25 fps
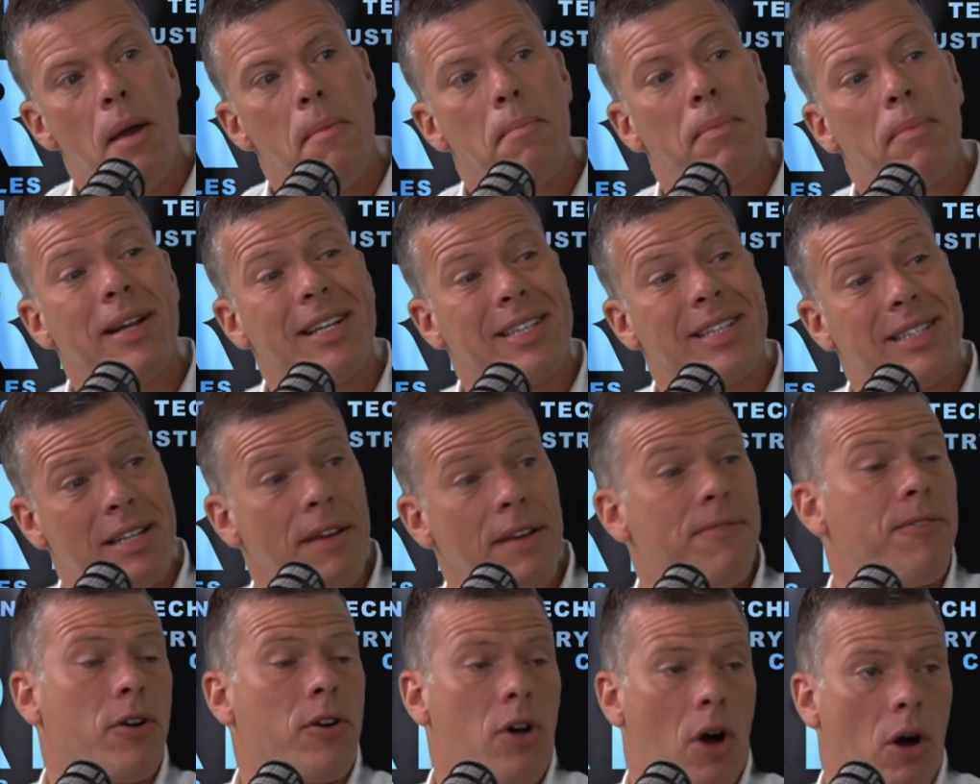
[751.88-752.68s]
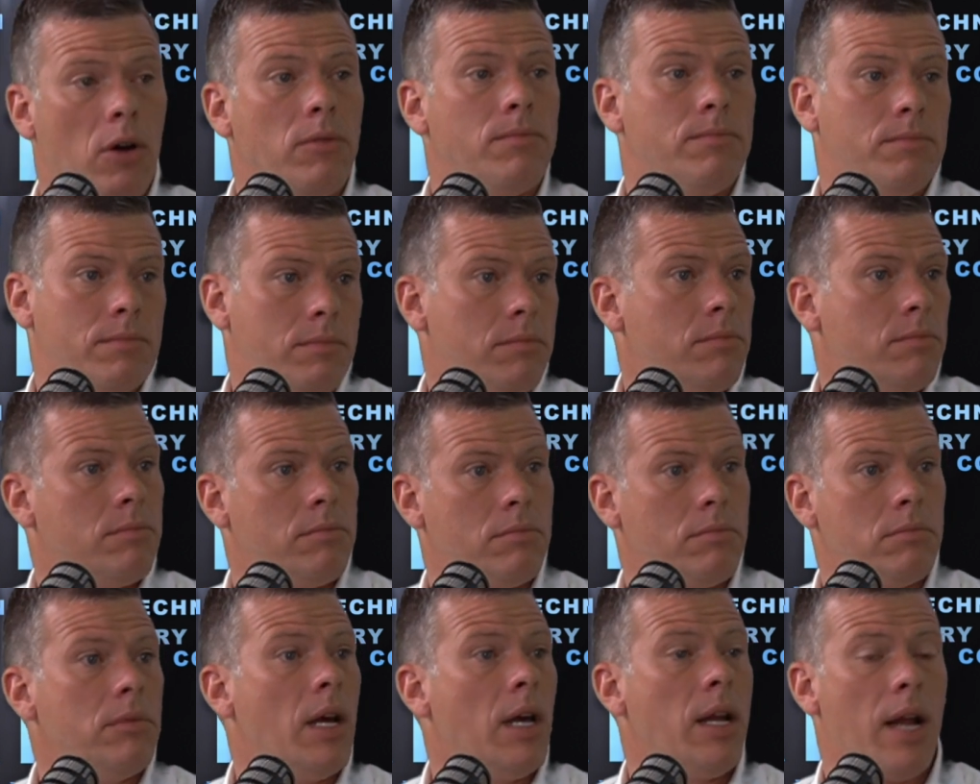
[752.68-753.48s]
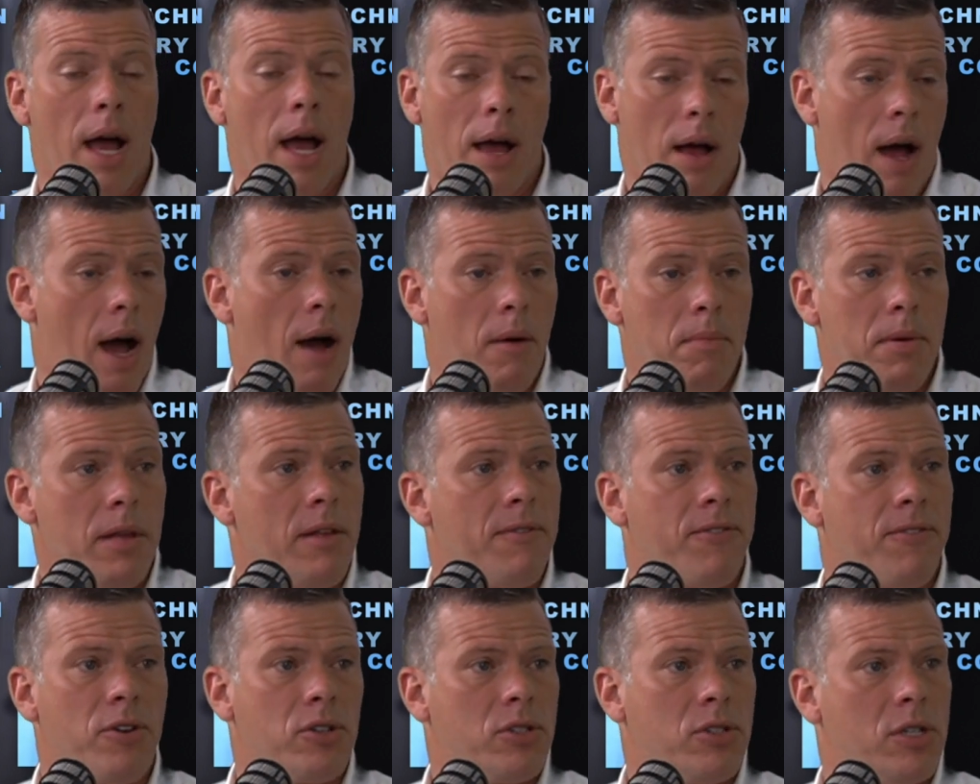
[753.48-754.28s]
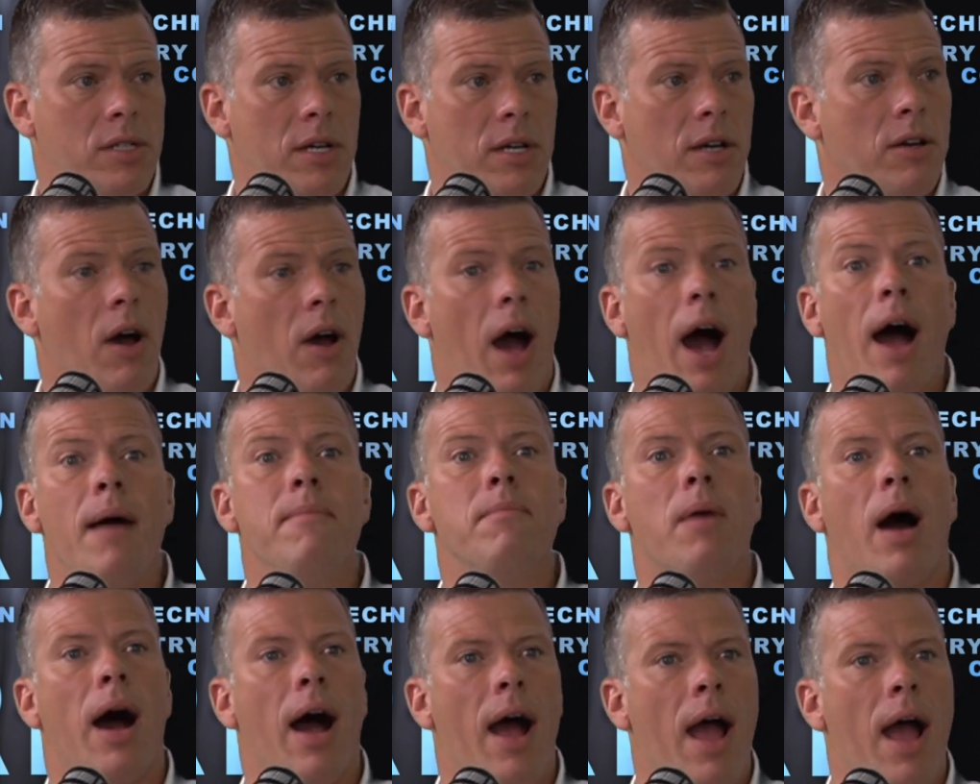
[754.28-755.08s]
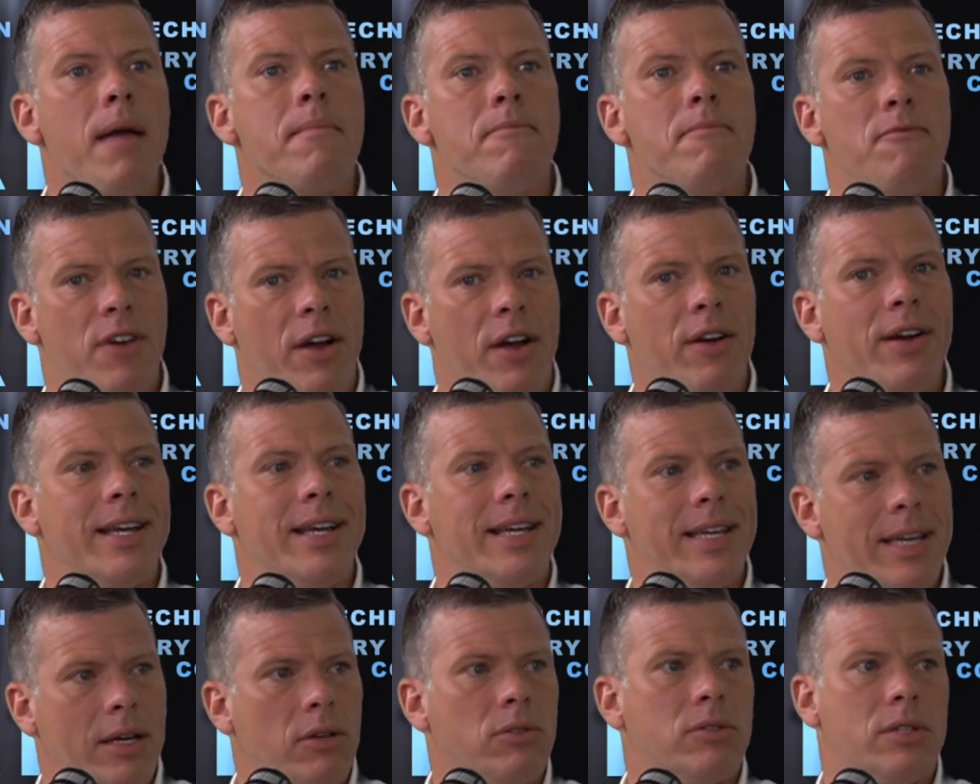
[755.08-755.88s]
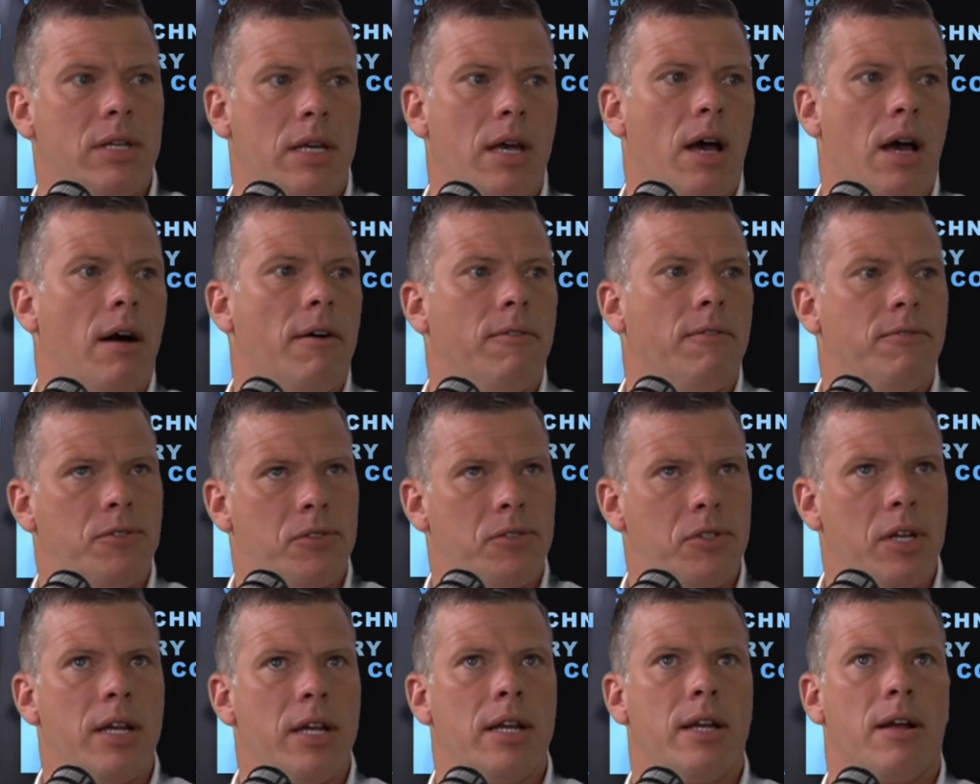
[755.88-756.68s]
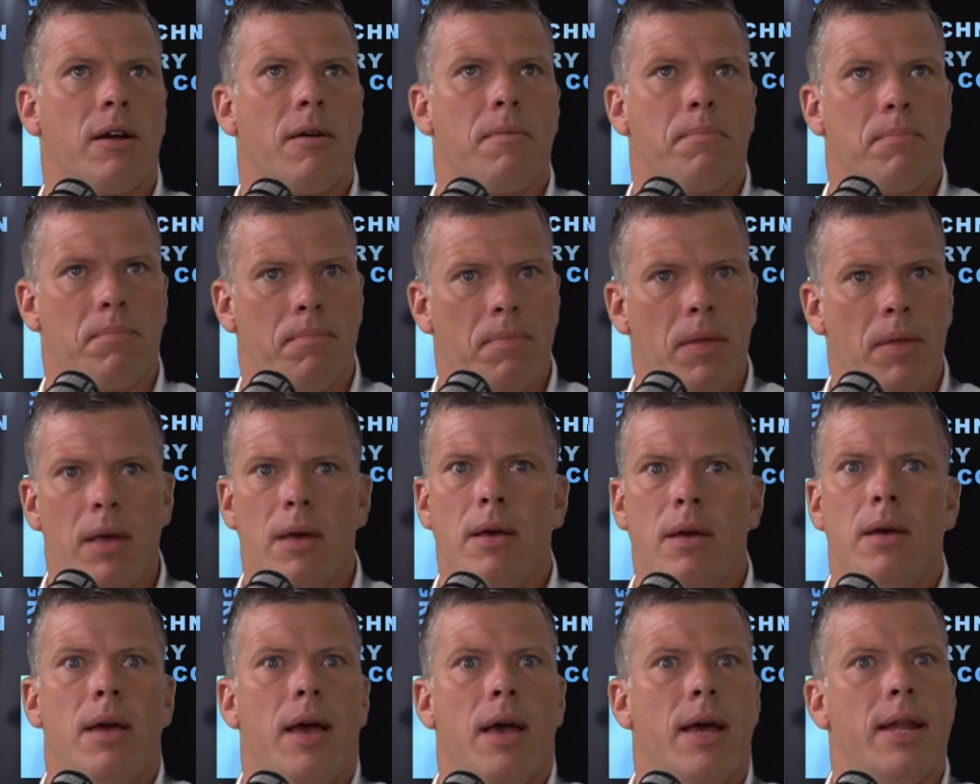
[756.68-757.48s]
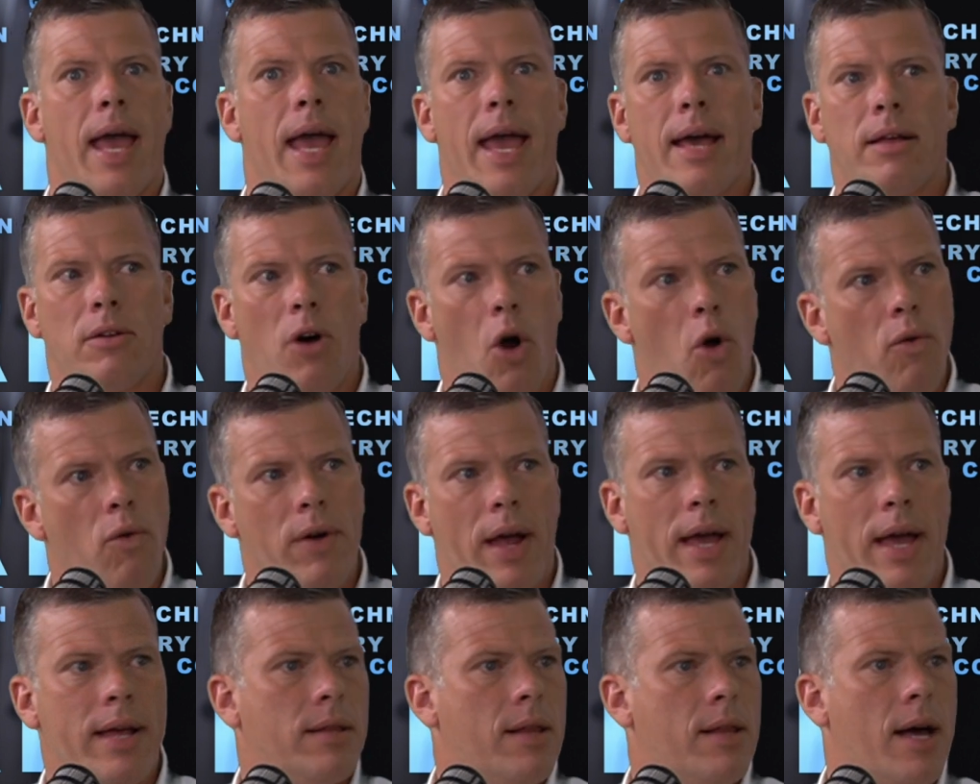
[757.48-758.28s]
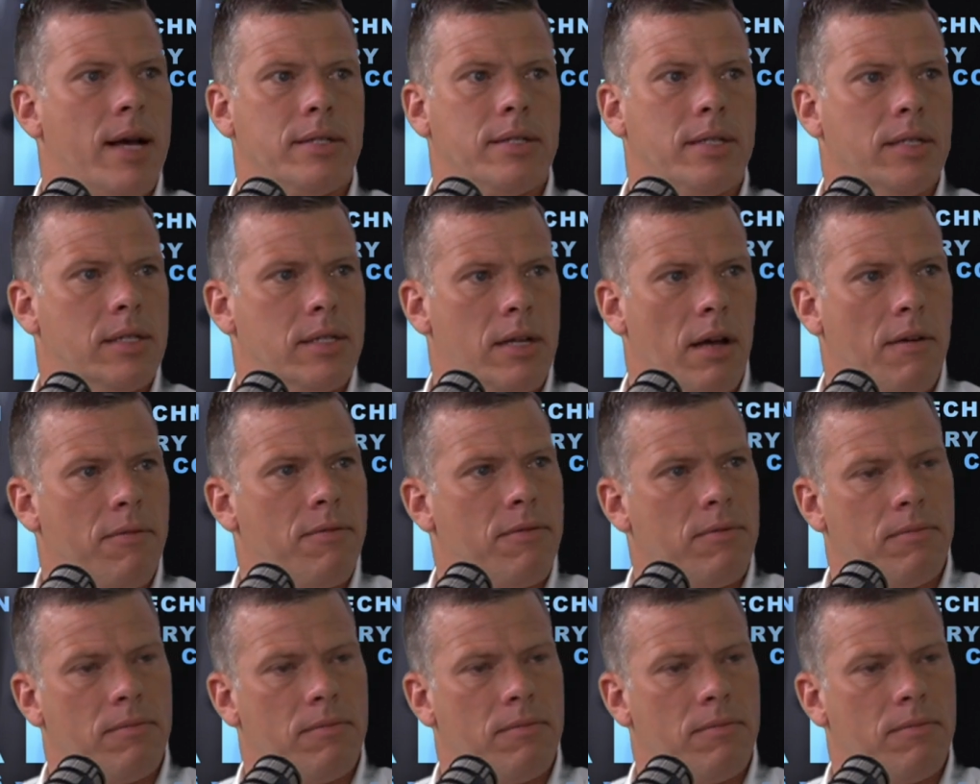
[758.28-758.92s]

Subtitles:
But it's difficult. And I'll be the first to tell you, I'm very guilty of sitting there and overanalyzing stuff.